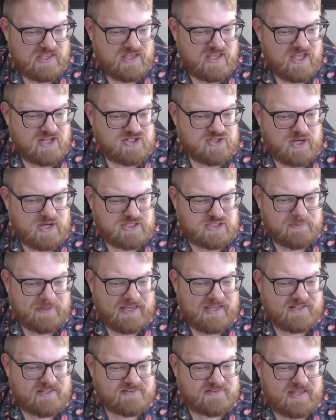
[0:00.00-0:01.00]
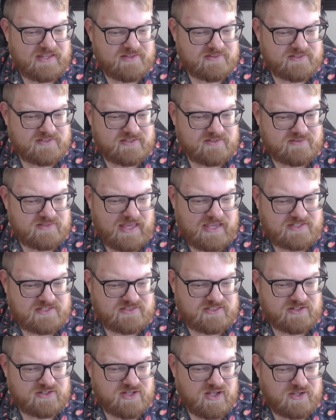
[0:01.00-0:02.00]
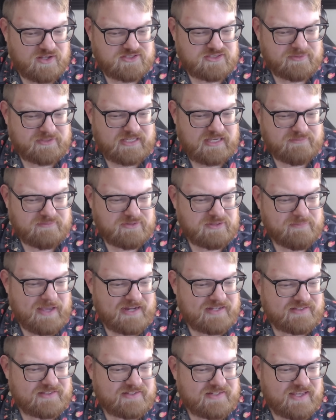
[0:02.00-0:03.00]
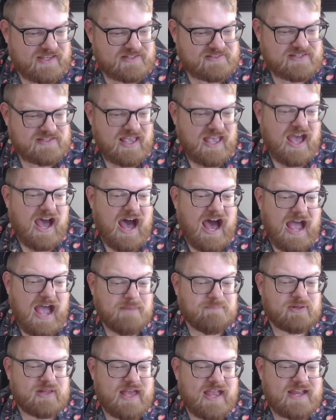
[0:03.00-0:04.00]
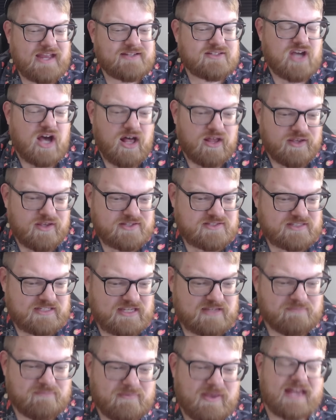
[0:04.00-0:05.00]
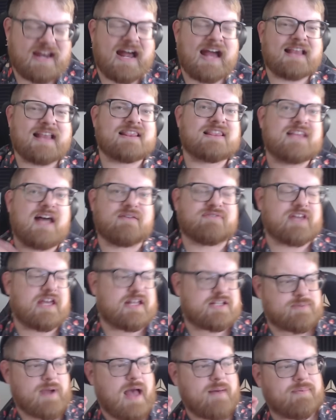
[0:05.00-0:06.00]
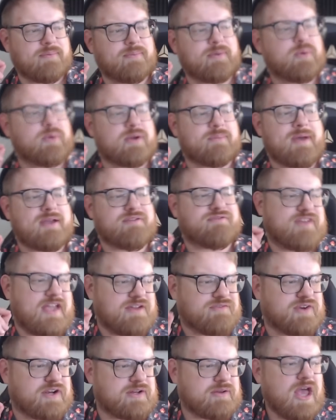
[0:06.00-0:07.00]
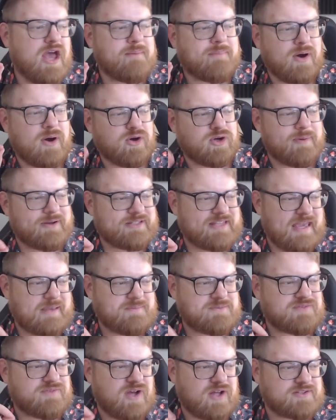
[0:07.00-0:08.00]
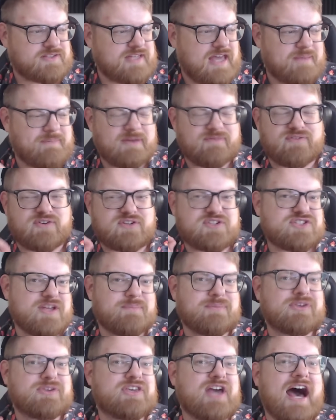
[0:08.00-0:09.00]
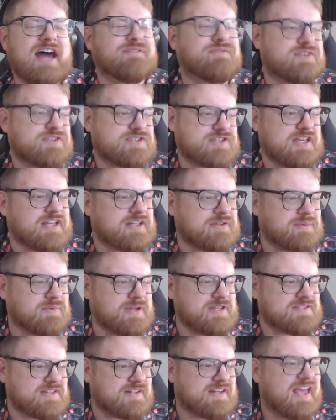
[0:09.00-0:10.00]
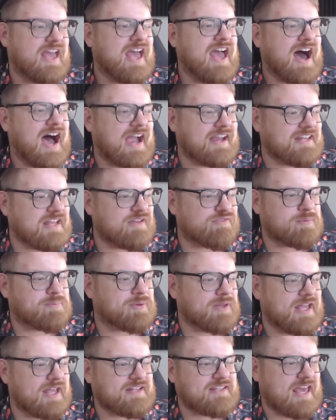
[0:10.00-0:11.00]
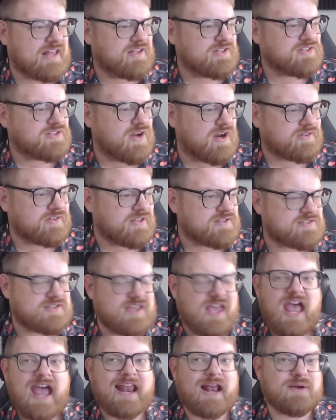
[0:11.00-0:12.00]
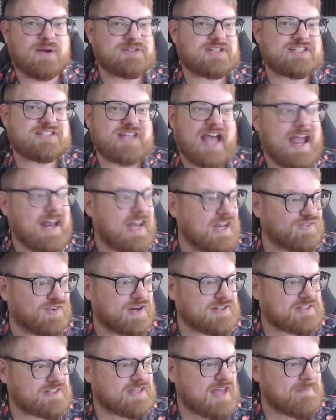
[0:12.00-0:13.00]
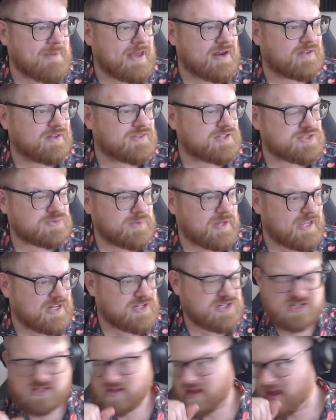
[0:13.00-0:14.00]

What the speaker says: Do you also play XD or Coliseum on GameCube back in the days? I played Coliseum, and I loved it. It's probably one of my favorite Pokemon games of all time. And for some godforsaken reason, I never played Gale of Darkness. And I was excited for it to come out on the Switch.